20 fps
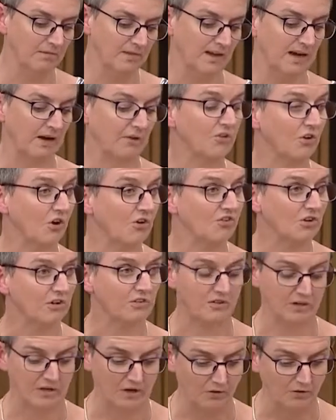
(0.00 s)
that our social
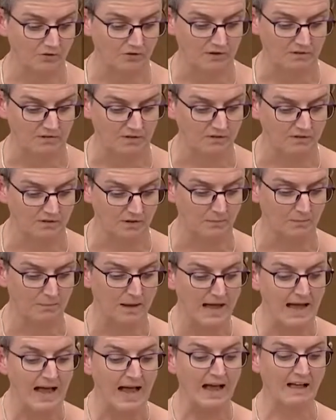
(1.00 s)
security system
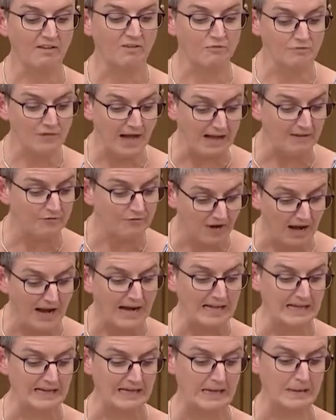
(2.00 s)
had
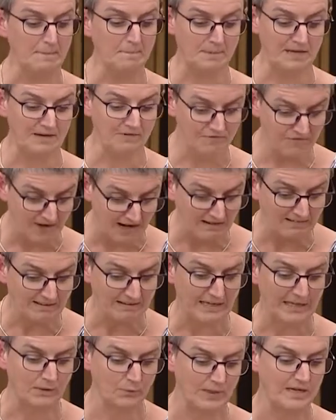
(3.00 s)
finally been
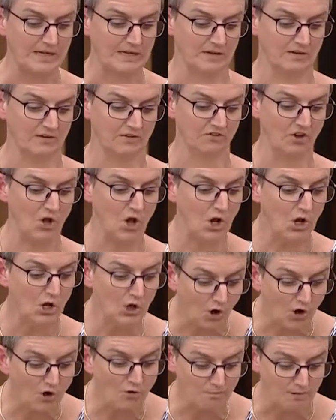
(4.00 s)
fatally weakened
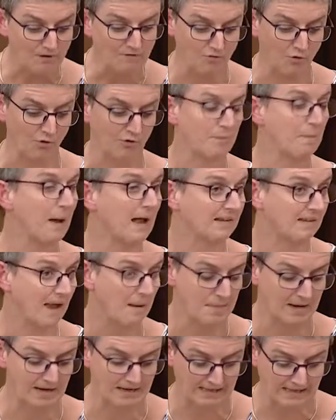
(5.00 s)
long before the
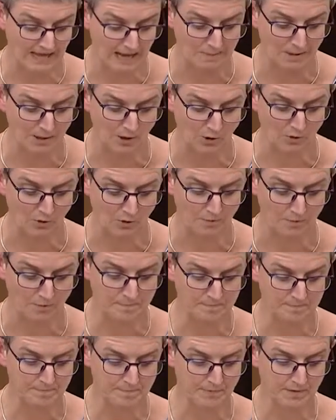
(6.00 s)
pandemic came along.
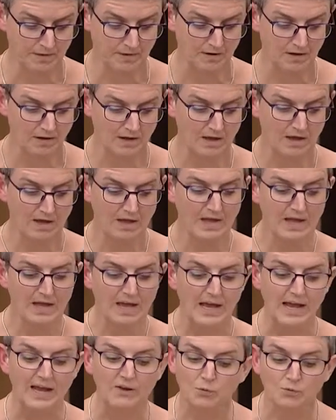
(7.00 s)

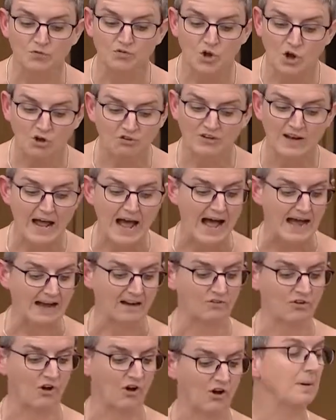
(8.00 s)
It was not an
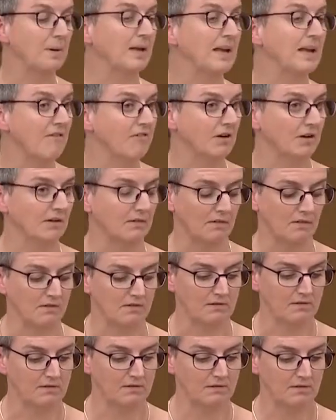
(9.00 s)
act of
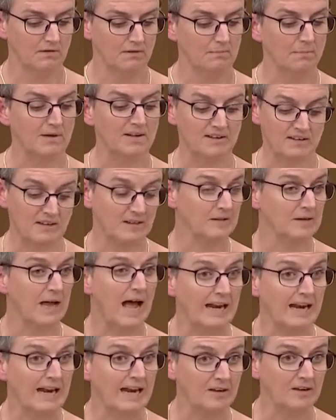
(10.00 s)
benevolence, but
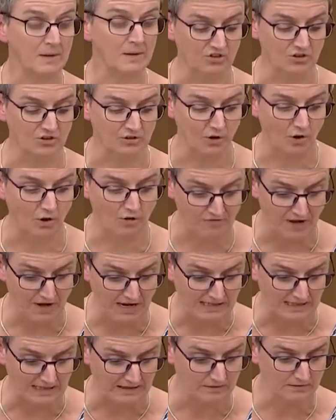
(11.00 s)
an admission of
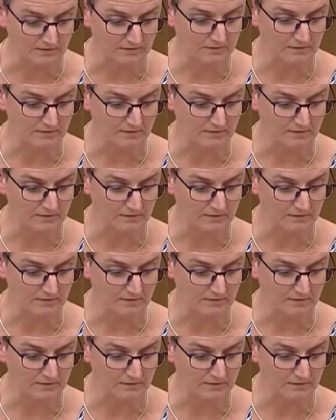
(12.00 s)
failure,